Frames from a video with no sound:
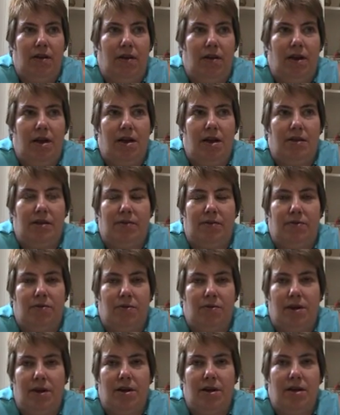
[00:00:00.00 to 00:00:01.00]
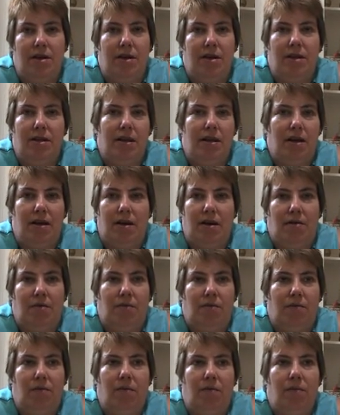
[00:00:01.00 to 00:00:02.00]
cater for that need, then
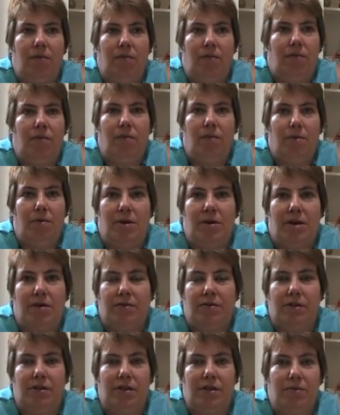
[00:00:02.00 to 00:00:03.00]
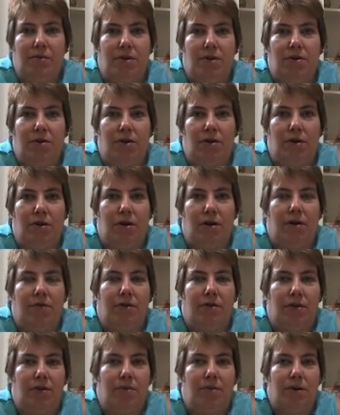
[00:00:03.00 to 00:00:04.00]
we would have to say we couldn't look
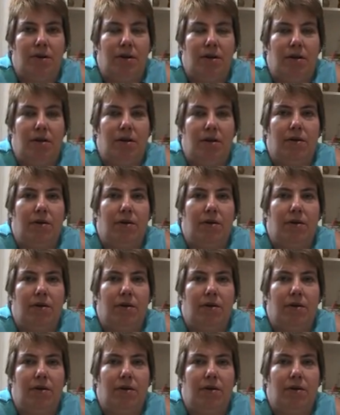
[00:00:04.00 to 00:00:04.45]
after them at here.